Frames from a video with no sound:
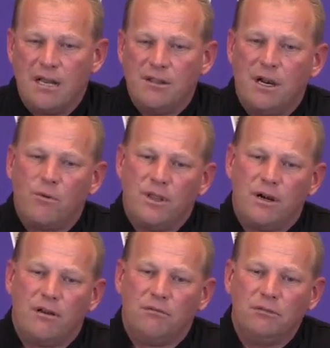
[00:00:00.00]
there, where
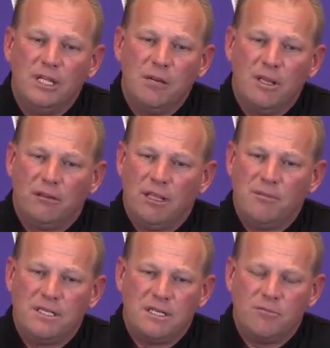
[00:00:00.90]
they're a little bit
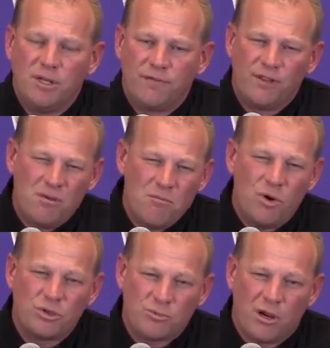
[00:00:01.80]
limited. But for the
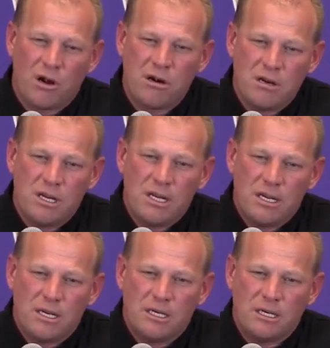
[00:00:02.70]
most part,
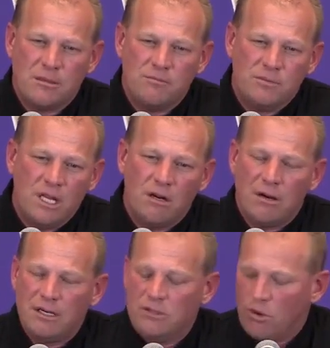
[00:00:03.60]
you
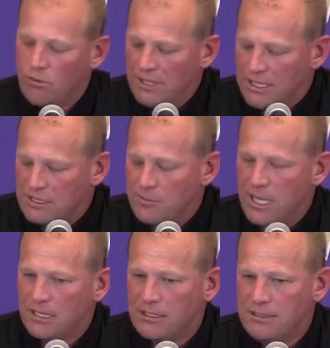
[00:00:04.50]
know, I don't
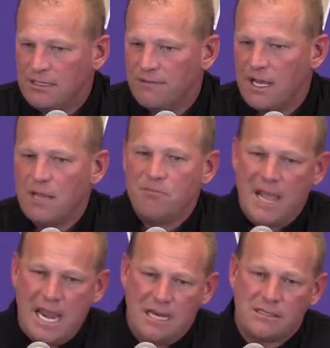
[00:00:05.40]
expect Devon
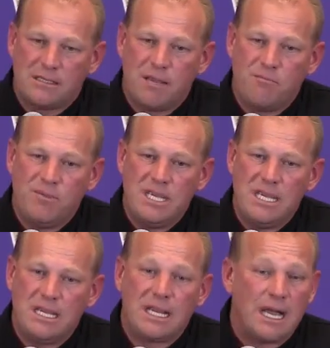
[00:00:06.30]
Banks to
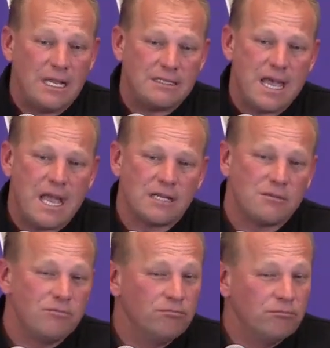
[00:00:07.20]
be
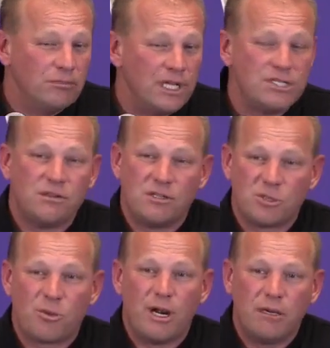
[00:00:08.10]
contact much of the
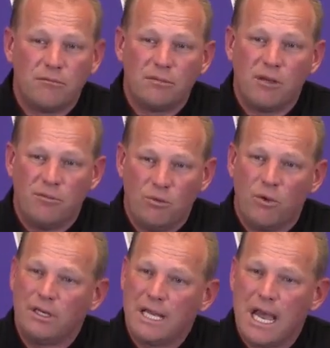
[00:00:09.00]
spring. That would be
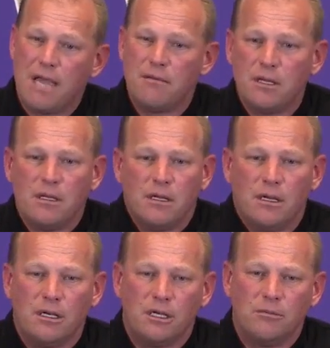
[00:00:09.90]
one guy.
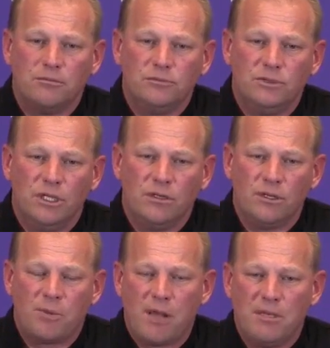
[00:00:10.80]
You know,
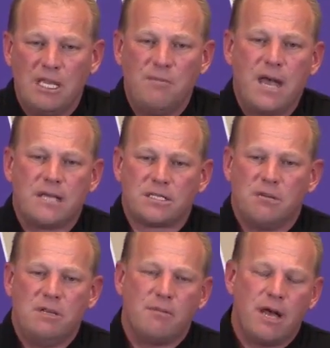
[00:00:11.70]
you'll probably keep
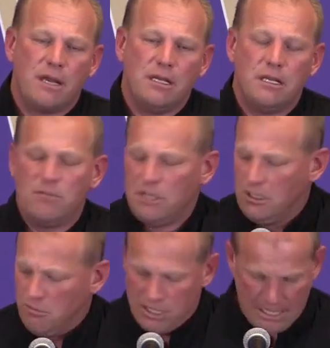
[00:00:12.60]
asking me about him, and
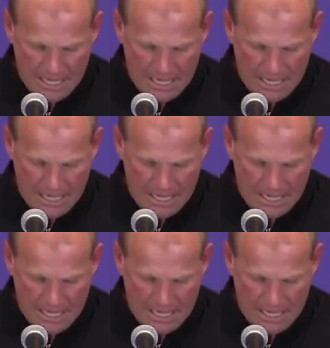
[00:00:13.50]
he'd be a